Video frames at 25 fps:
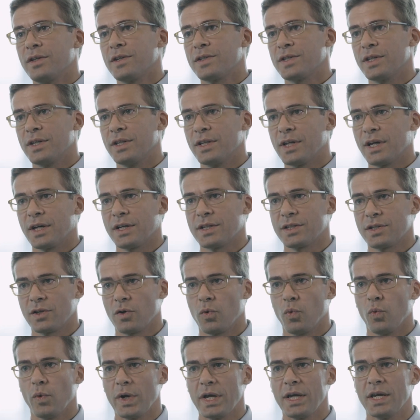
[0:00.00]
this
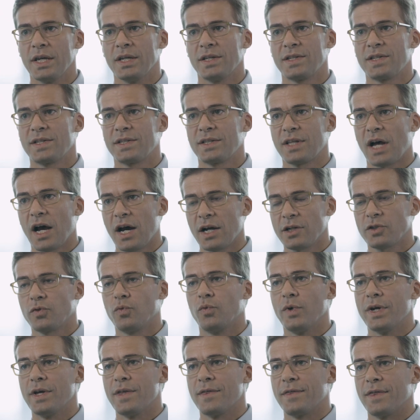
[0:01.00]
index, we start
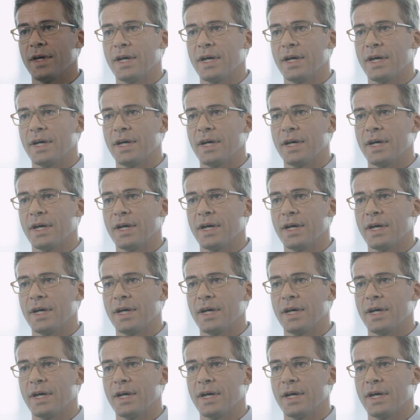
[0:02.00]
with